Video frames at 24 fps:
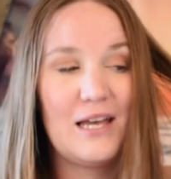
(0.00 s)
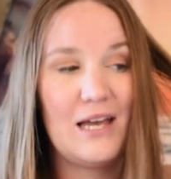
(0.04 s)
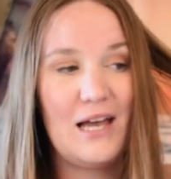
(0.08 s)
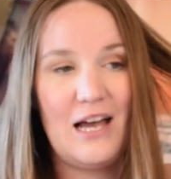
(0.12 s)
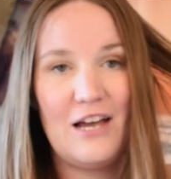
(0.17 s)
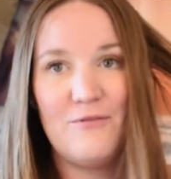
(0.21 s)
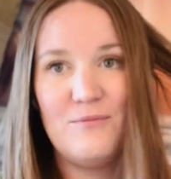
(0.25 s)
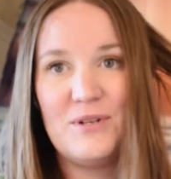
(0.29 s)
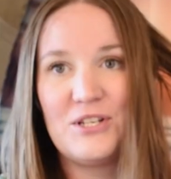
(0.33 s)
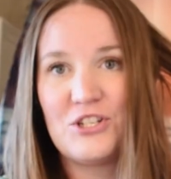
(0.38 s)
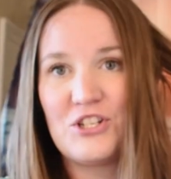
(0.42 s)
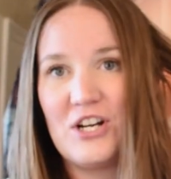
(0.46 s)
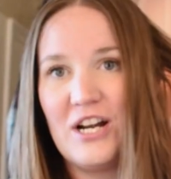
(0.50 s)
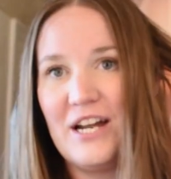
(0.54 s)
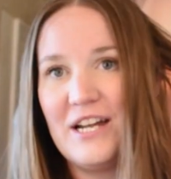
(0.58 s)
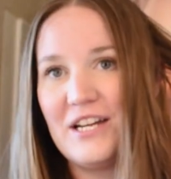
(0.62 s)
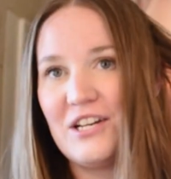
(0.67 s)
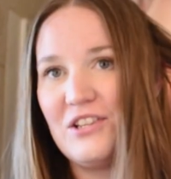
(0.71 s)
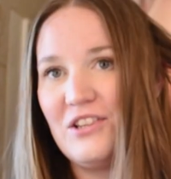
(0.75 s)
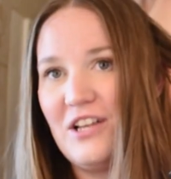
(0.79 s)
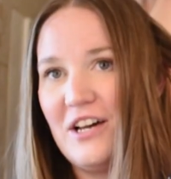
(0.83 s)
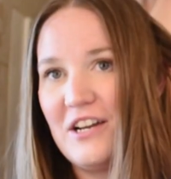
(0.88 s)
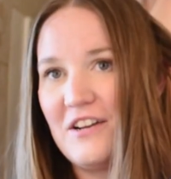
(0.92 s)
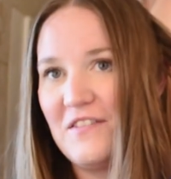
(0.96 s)
I've been trying
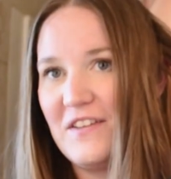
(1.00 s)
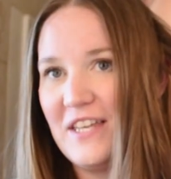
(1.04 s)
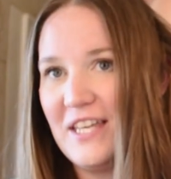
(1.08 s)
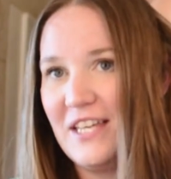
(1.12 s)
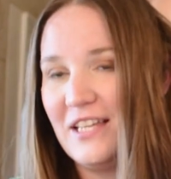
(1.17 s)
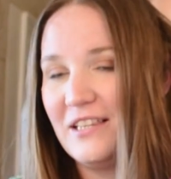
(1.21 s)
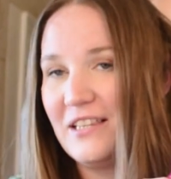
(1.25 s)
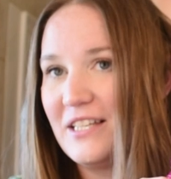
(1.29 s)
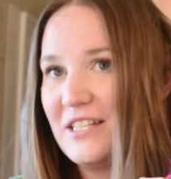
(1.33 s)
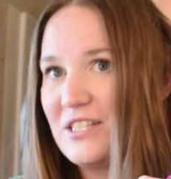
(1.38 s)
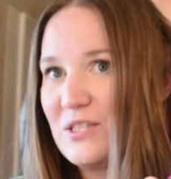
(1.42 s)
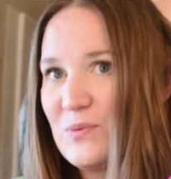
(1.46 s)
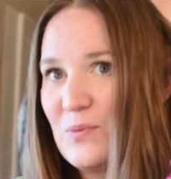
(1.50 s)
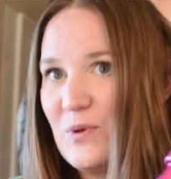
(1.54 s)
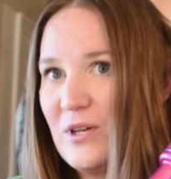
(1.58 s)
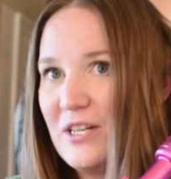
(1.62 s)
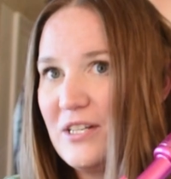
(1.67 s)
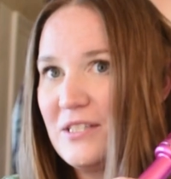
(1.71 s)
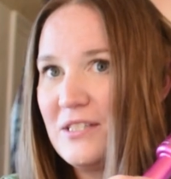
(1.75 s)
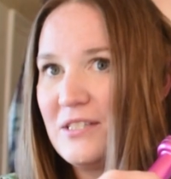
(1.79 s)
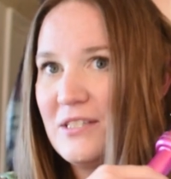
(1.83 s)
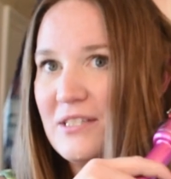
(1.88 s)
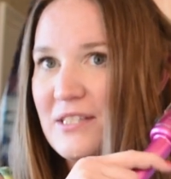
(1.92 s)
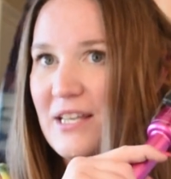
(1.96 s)
a lot of heatless
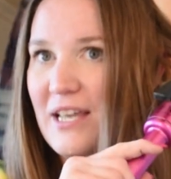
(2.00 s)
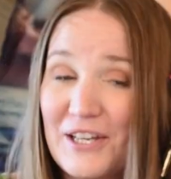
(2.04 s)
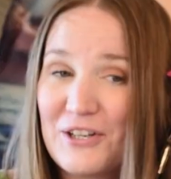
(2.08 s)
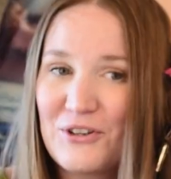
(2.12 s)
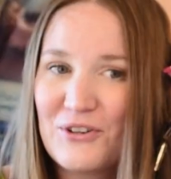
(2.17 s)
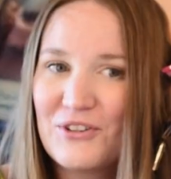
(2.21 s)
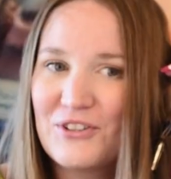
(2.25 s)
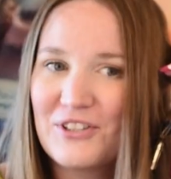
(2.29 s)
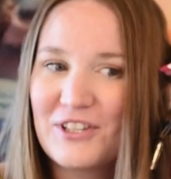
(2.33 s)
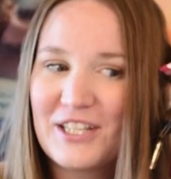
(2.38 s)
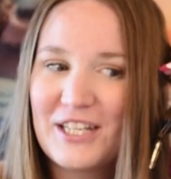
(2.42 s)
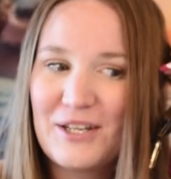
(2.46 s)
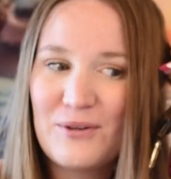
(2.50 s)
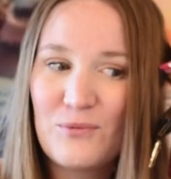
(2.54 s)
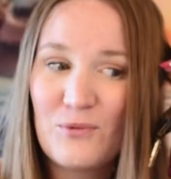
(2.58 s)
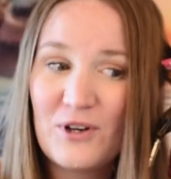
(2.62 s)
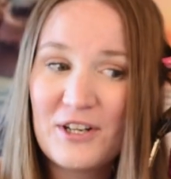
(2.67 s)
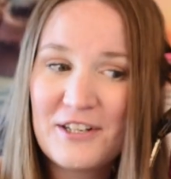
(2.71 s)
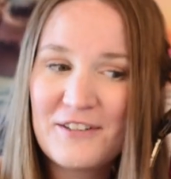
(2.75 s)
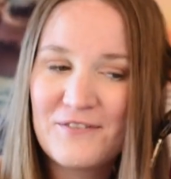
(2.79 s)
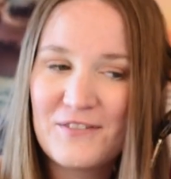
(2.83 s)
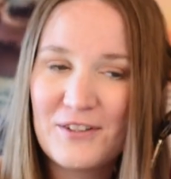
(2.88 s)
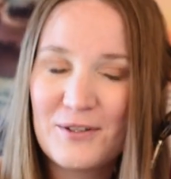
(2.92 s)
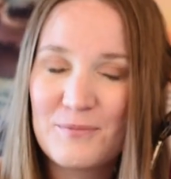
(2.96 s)
ones. Literally
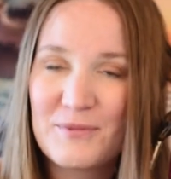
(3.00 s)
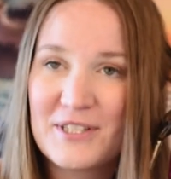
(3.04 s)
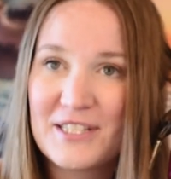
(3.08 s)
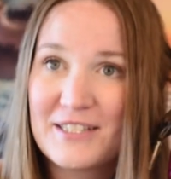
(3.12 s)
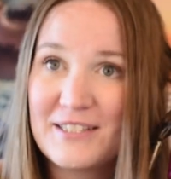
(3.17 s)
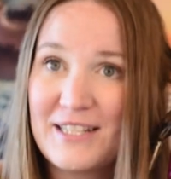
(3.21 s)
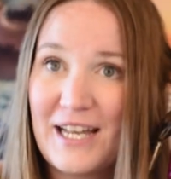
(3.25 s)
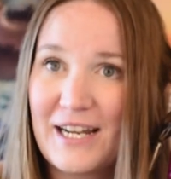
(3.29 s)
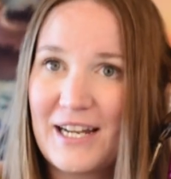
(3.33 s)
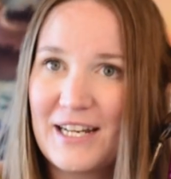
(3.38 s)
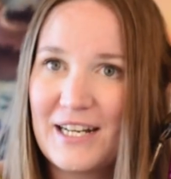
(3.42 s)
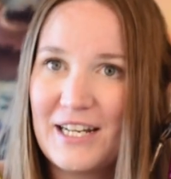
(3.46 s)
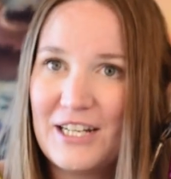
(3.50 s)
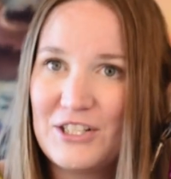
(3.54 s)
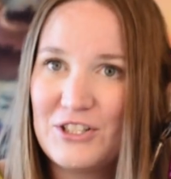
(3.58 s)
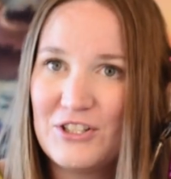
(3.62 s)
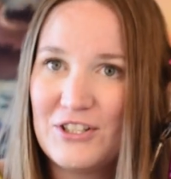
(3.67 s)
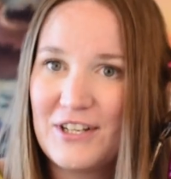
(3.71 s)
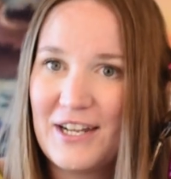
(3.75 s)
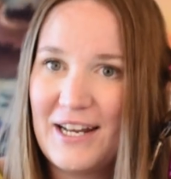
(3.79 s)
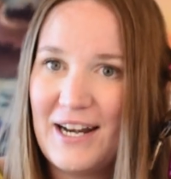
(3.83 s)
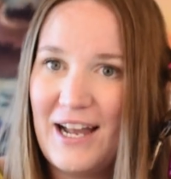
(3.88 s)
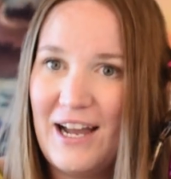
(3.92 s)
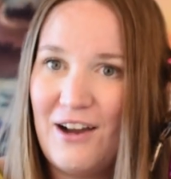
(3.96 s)
one of them, the second I
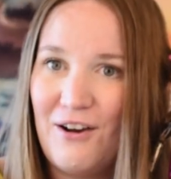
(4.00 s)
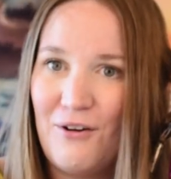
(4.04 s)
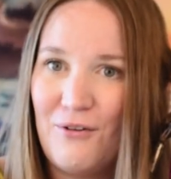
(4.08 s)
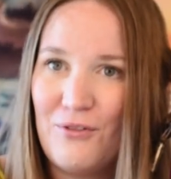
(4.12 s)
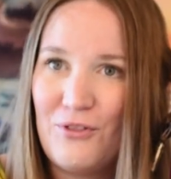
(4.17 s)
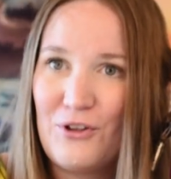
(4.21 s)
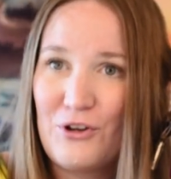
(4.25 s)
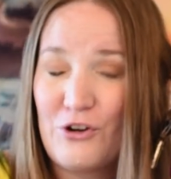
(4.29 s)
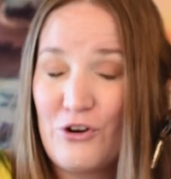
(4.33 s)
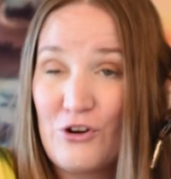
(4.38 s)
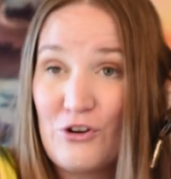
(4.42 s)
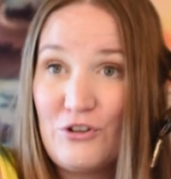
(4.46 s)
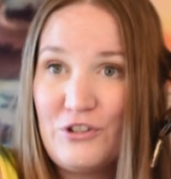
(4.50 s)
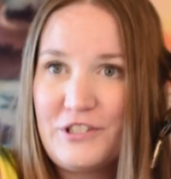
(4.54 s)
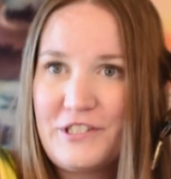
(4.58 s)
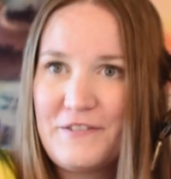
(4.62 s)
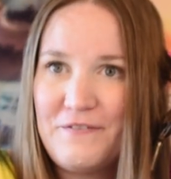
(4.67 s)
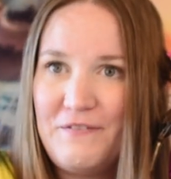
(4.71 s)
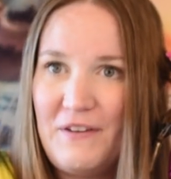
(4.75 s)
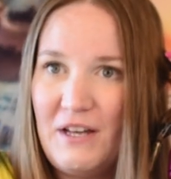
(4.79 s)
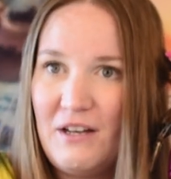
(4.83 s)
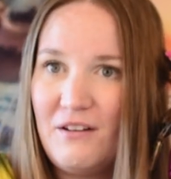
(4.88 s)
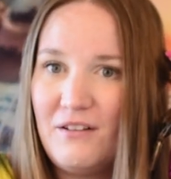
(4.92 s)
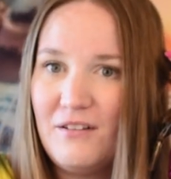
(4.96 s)
took it out, the curls
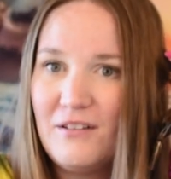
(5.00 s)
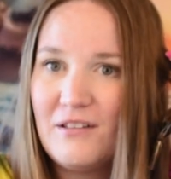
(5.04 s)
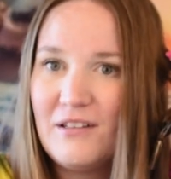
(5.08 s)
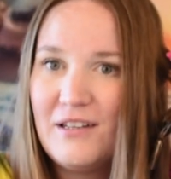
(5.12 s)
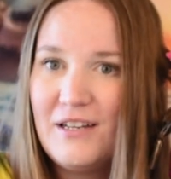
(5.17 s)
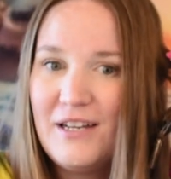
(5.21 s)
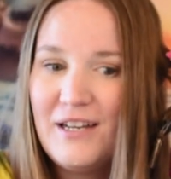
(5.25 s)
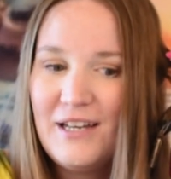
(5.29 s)
fell.